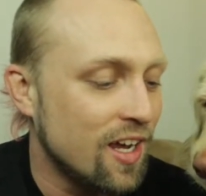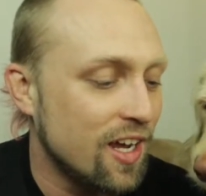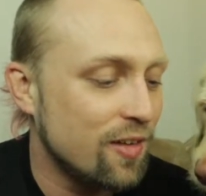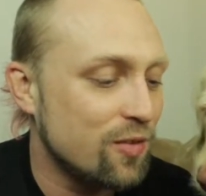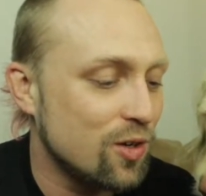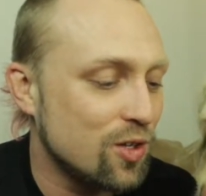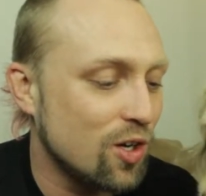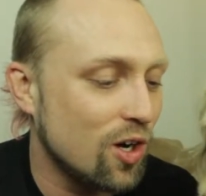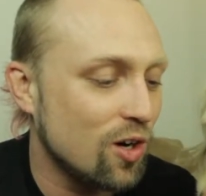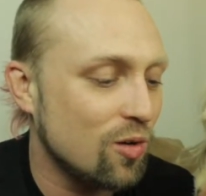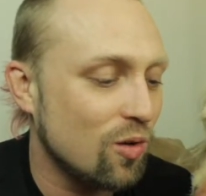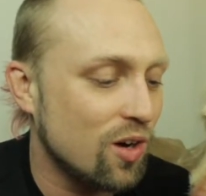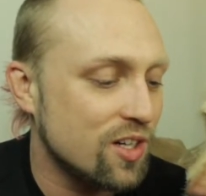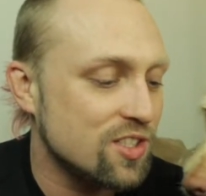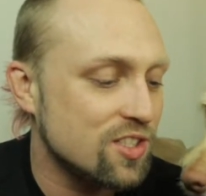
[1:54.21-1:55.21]
If your dog
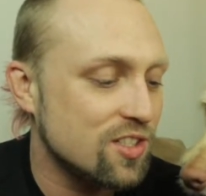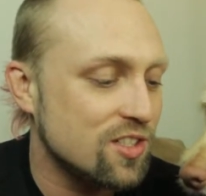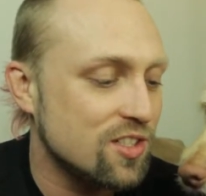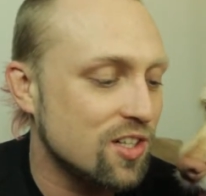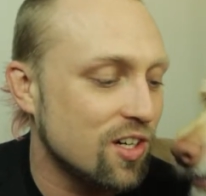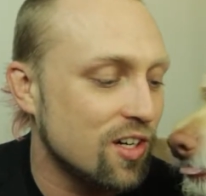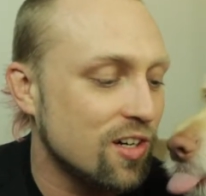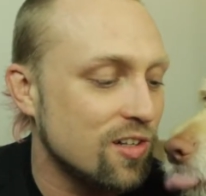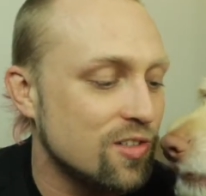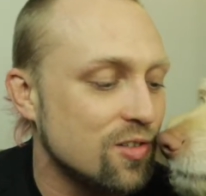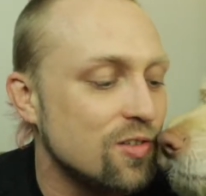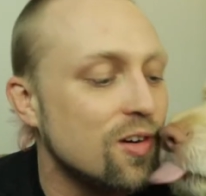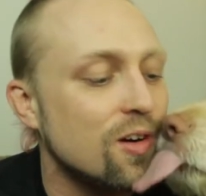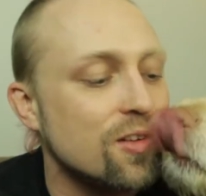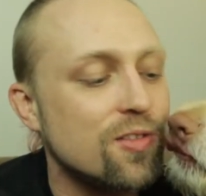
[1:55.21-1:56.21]
wants to tug
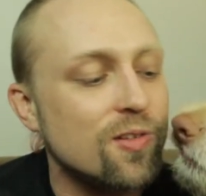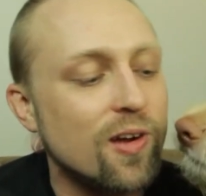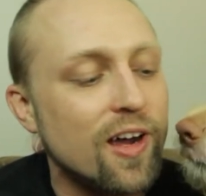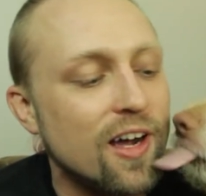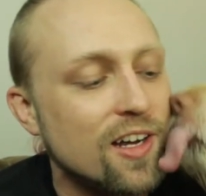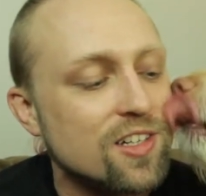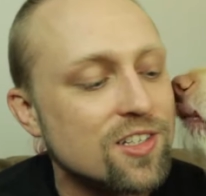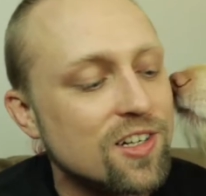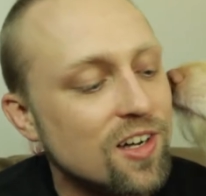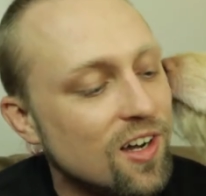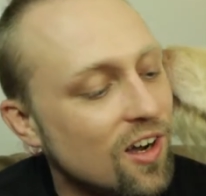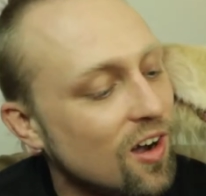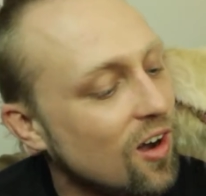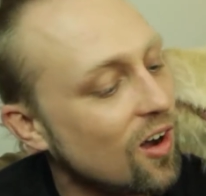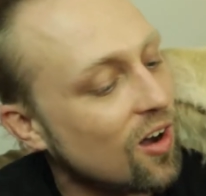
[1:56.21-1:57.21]
or thrash,
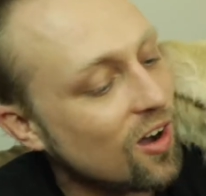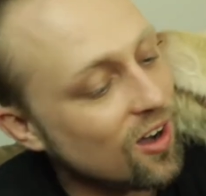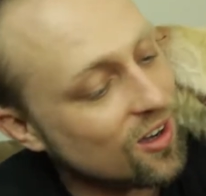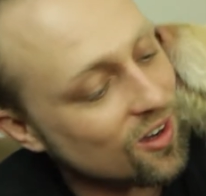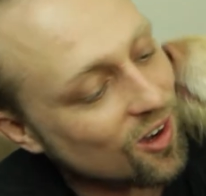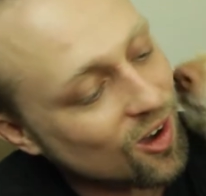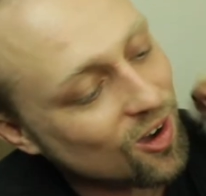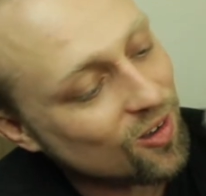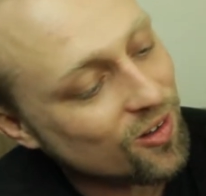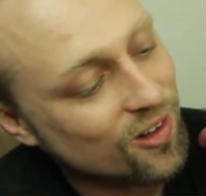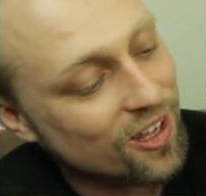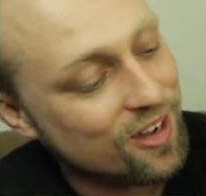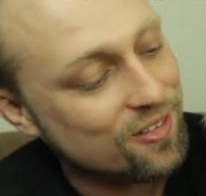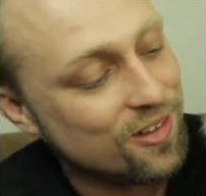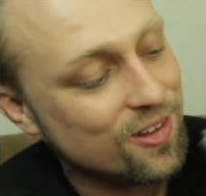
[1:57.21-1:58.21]
all
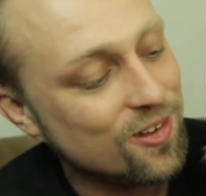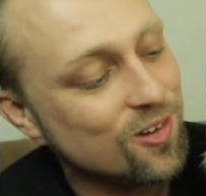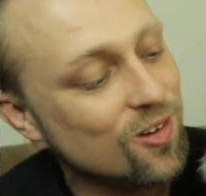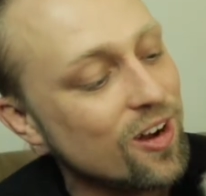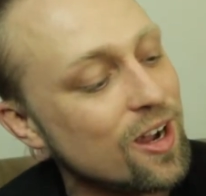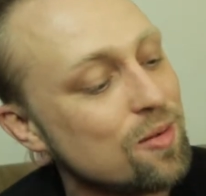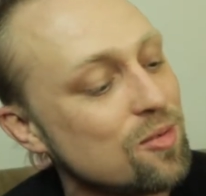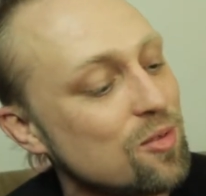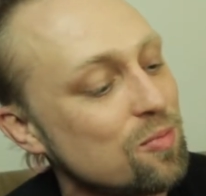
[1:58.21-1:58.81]
having a grab of